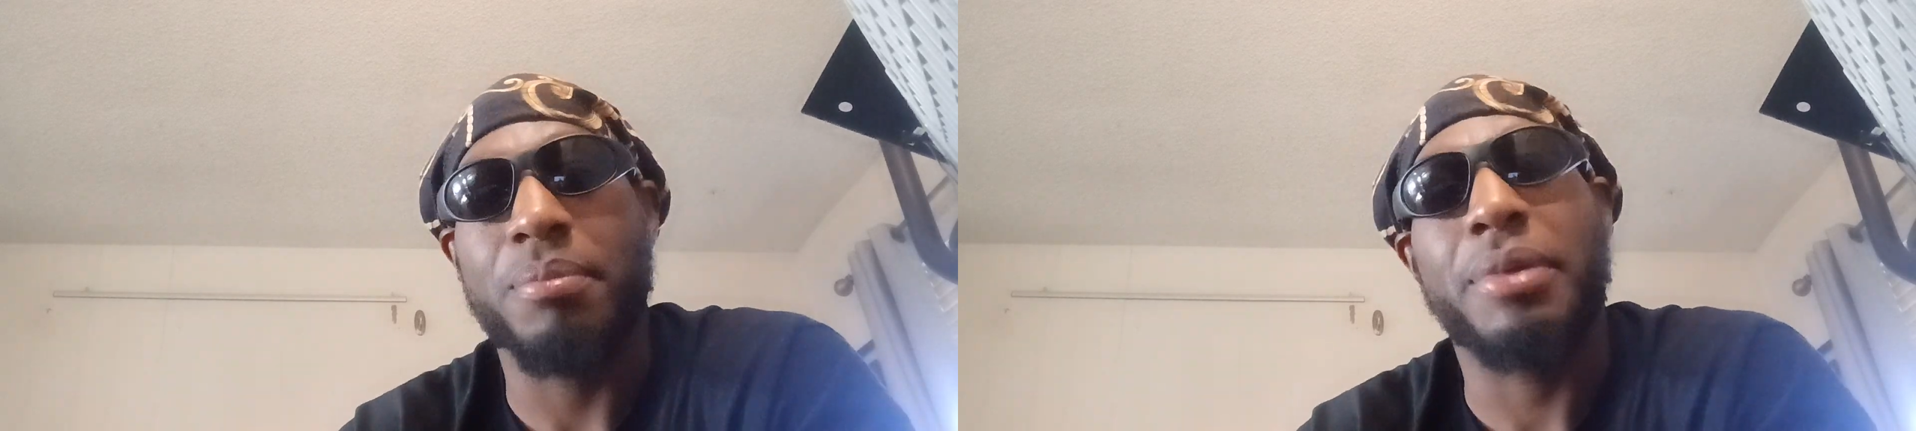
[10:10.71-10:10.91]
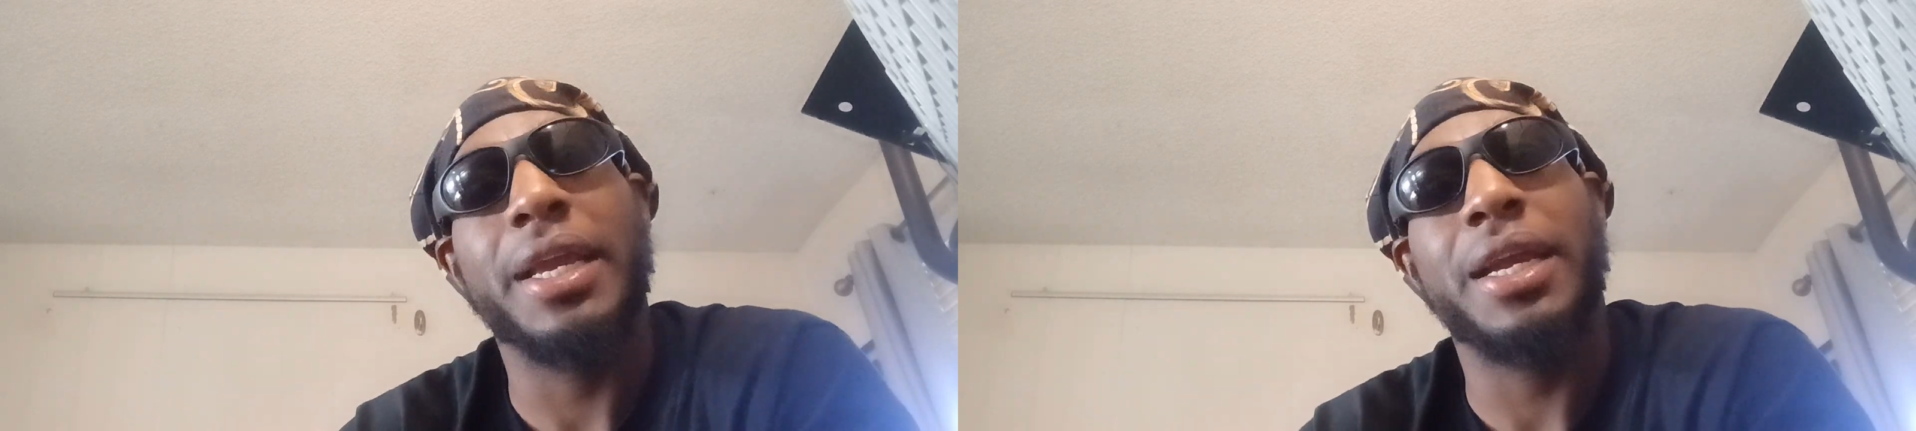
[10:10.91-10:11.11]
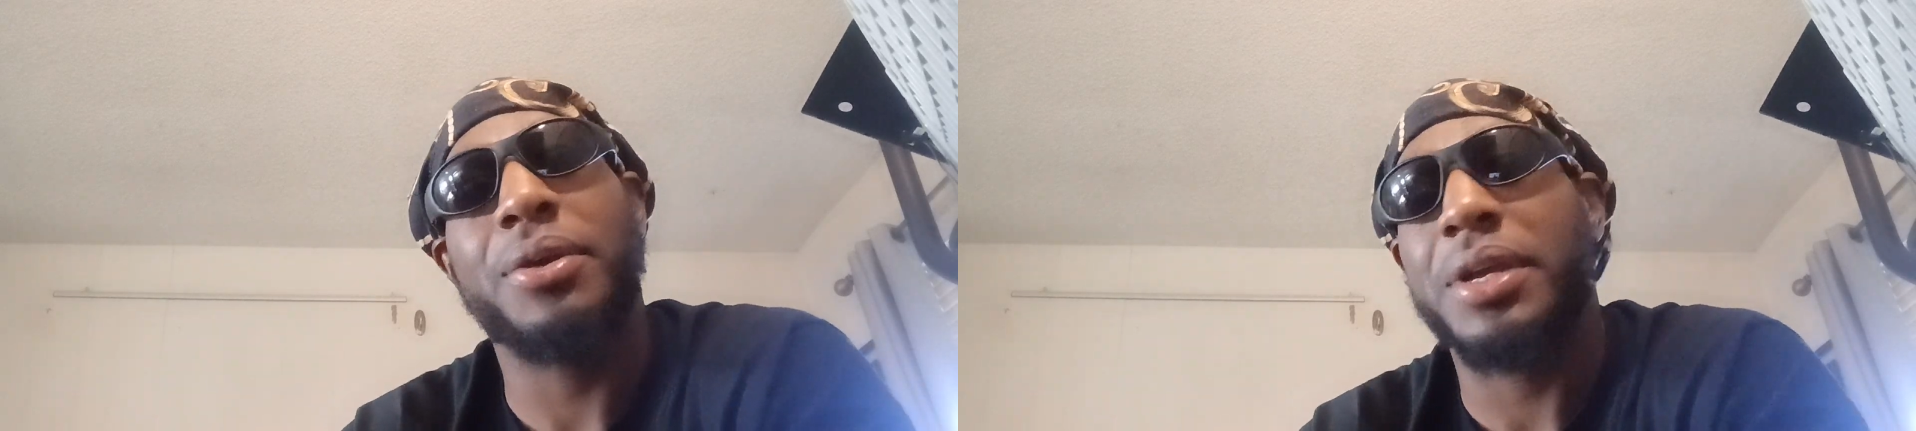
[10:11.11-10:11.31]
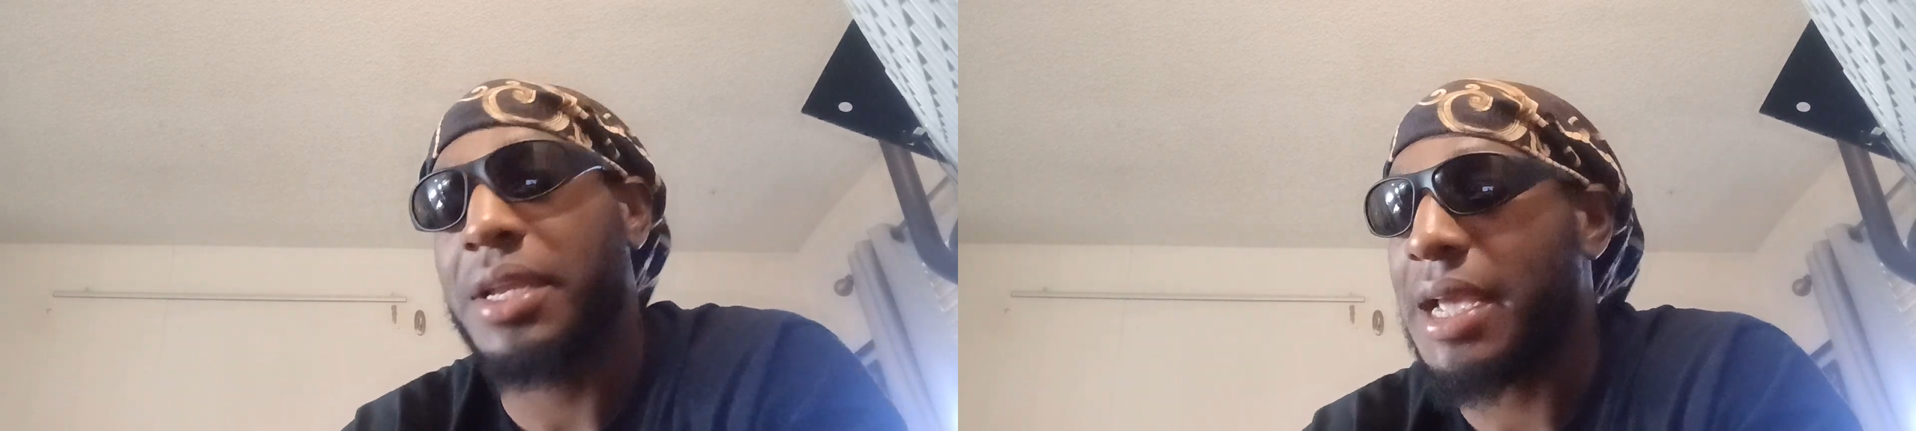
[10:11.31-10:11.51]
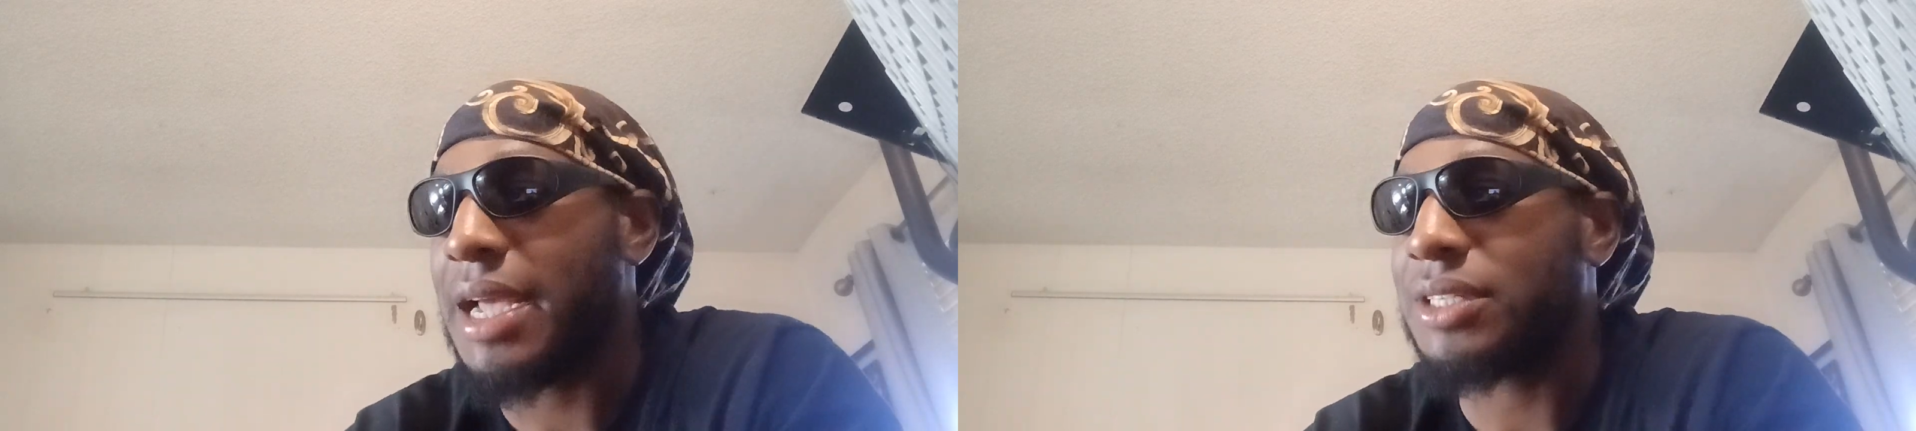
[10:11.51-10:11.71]
Bay Area
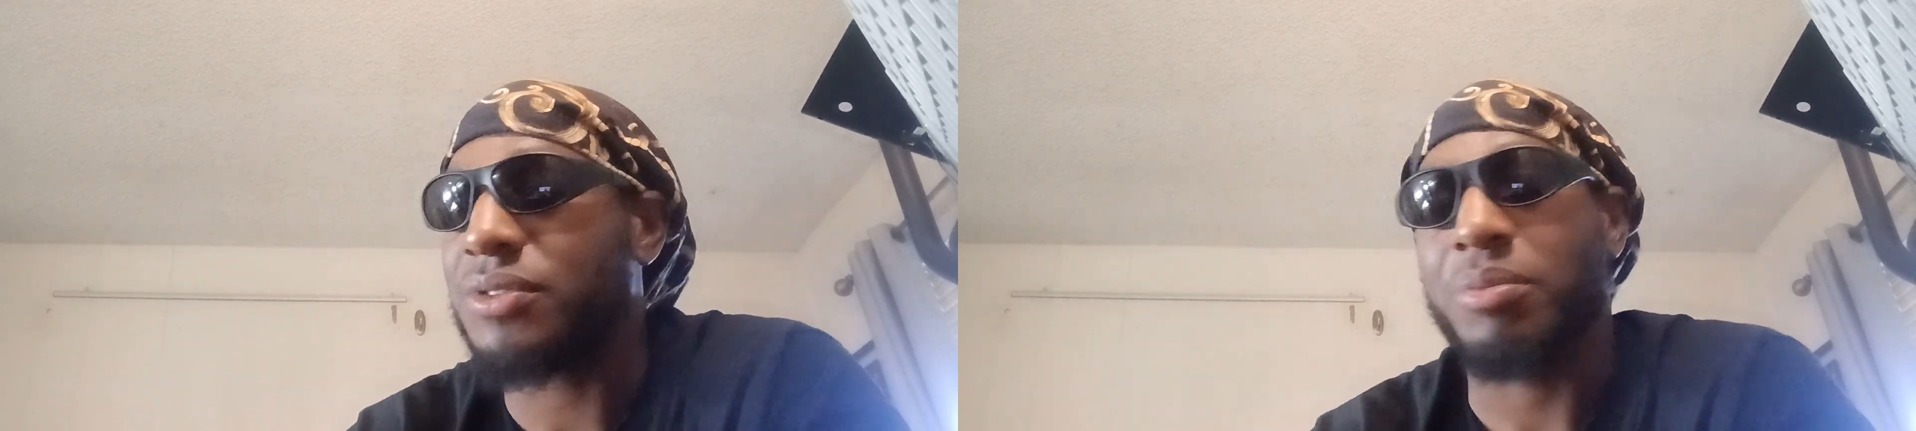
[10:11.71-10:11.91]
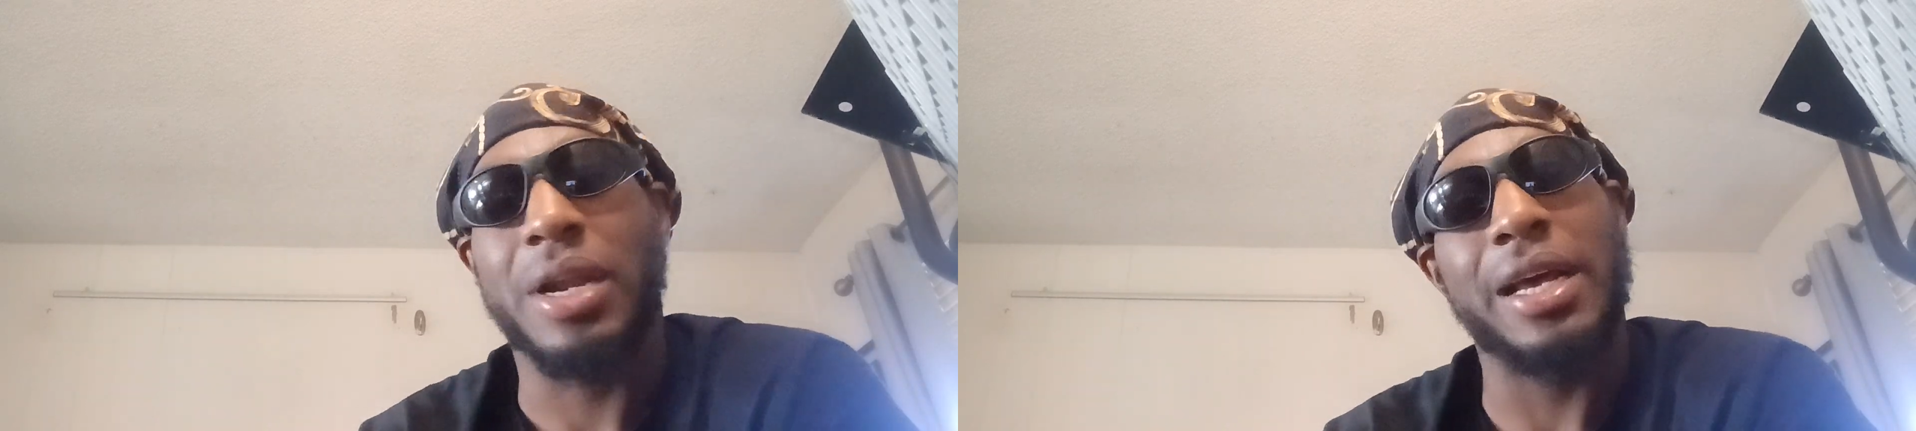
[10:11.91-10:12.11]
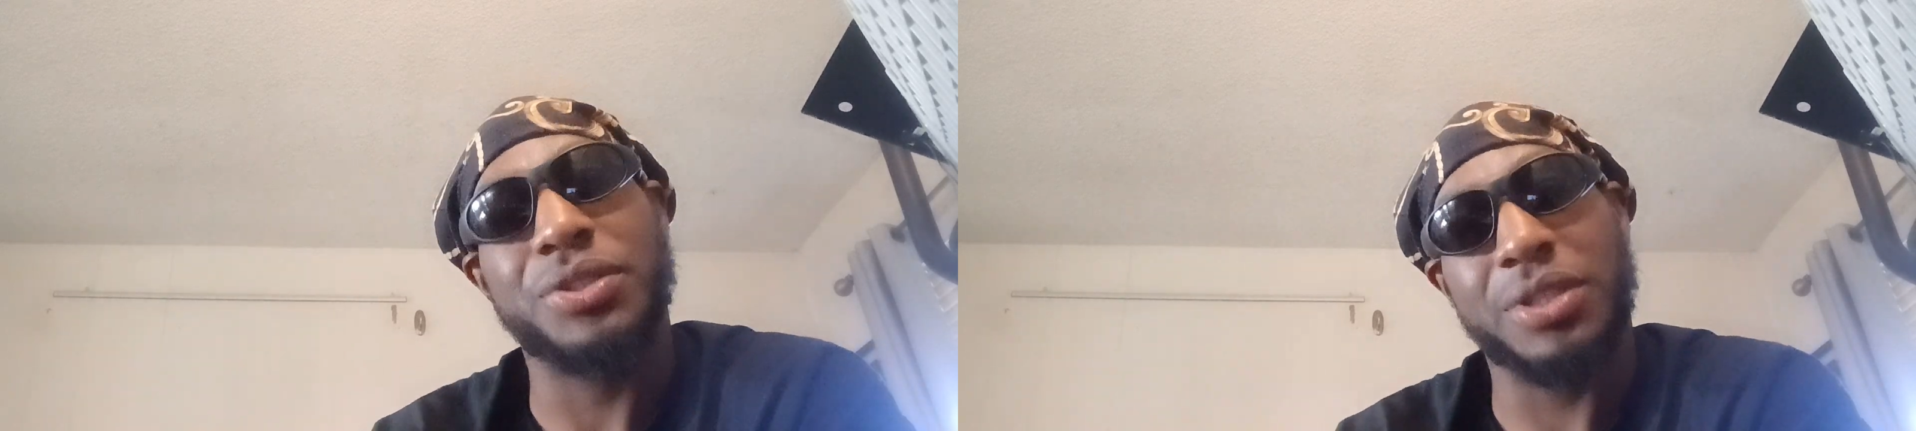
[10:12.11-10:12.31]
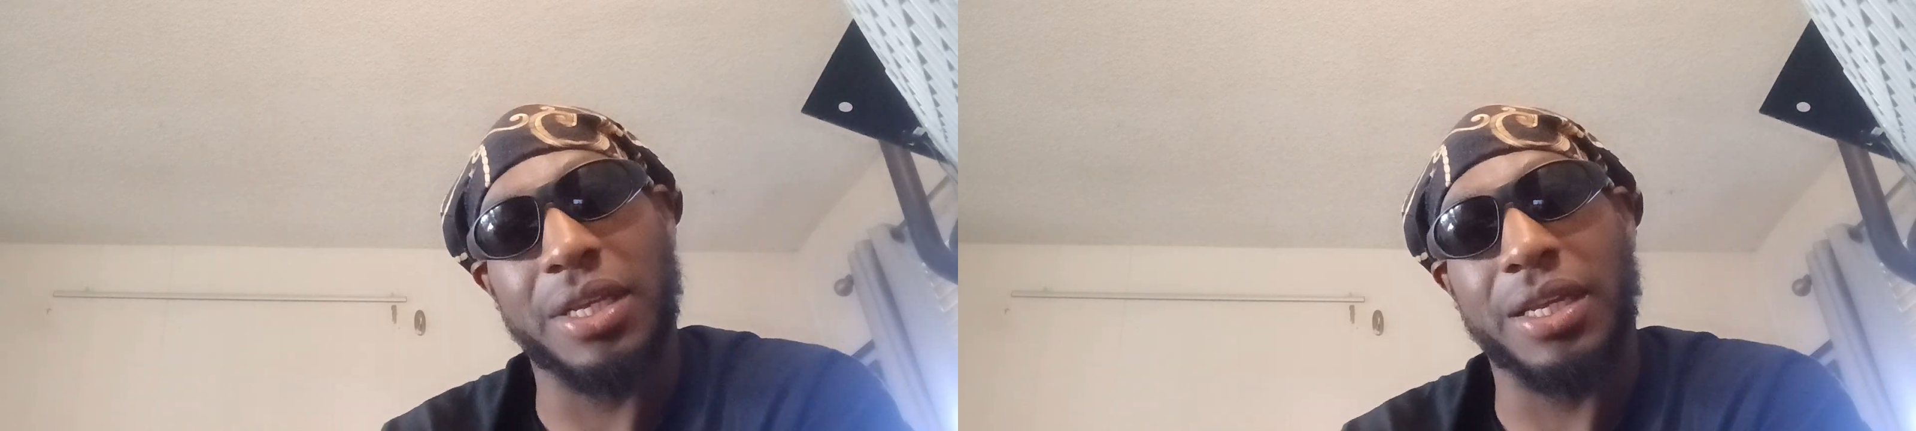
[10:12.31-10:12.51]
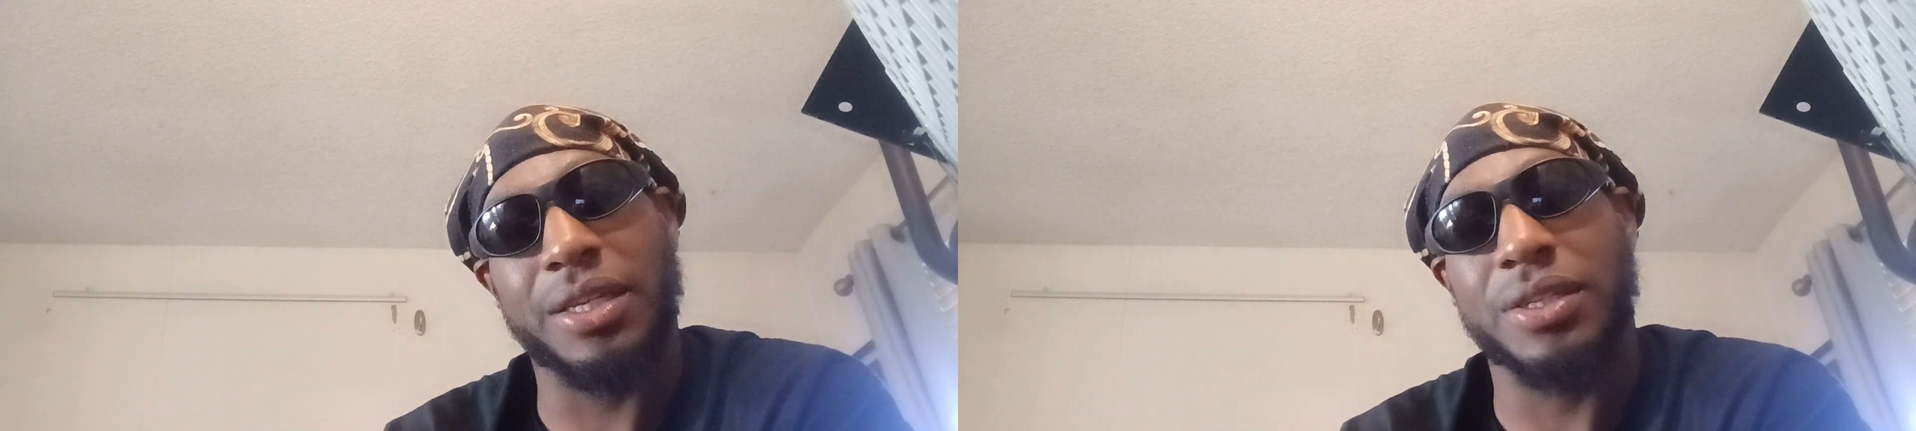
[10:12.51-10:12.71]
cats, from what I've
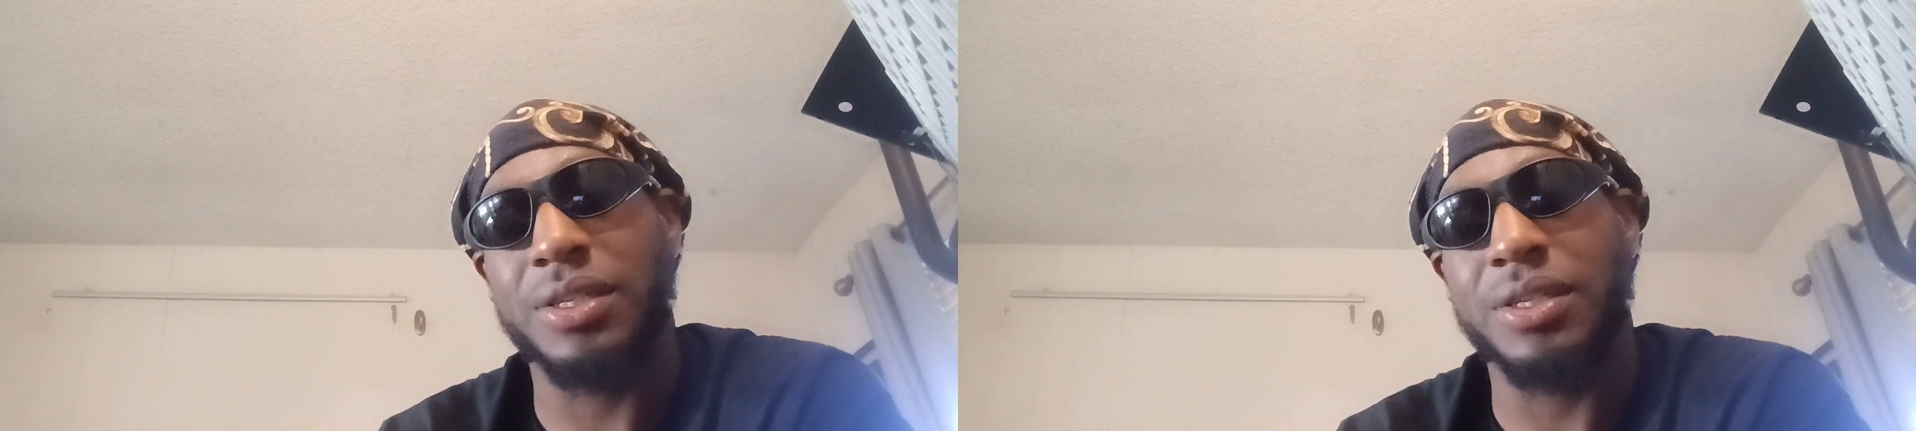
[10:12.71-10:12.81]
seen,